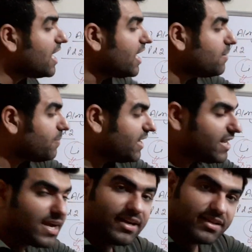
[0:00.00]
In
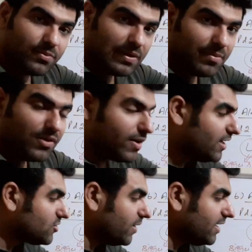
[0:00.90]
period it will be
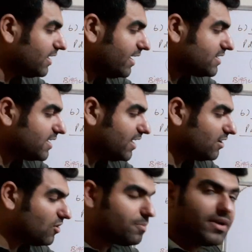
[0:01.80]
going to increase,
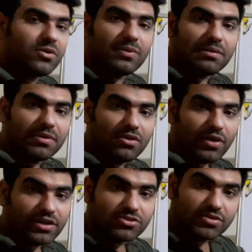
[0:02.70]
in group it will be
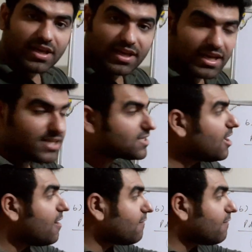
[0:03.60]
going to decrease.